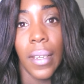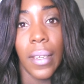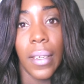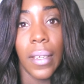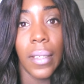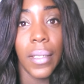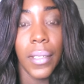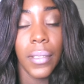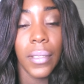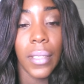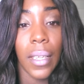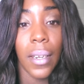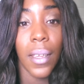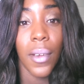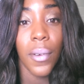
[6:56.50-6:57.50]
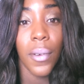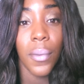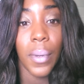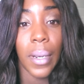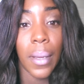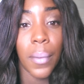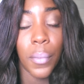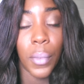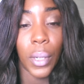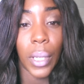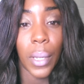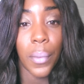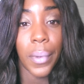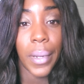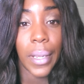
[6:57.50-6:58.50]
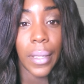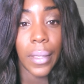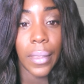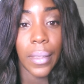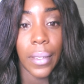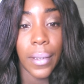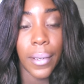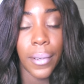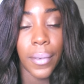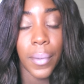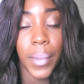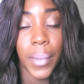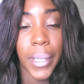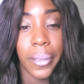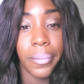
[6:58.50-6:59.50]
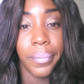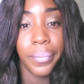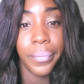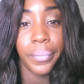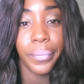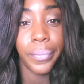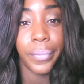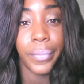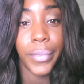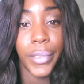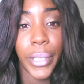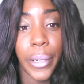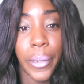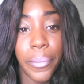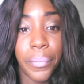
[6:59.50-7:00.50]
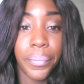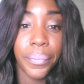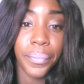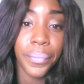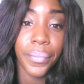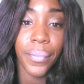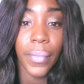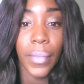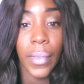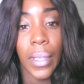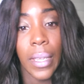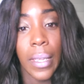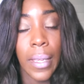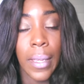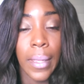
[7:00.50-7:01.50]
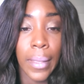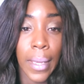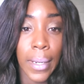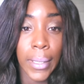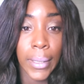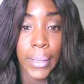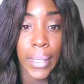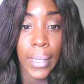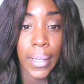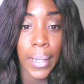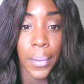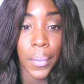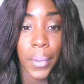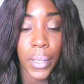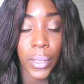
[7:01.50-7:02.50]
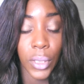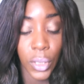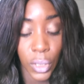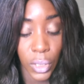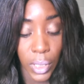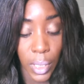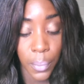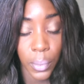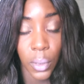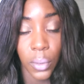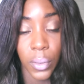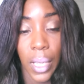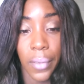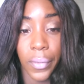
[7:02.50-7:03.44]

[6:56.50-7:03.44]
at least I know what I'm working with. You know what I mean? So that is it. I wanted to just upload that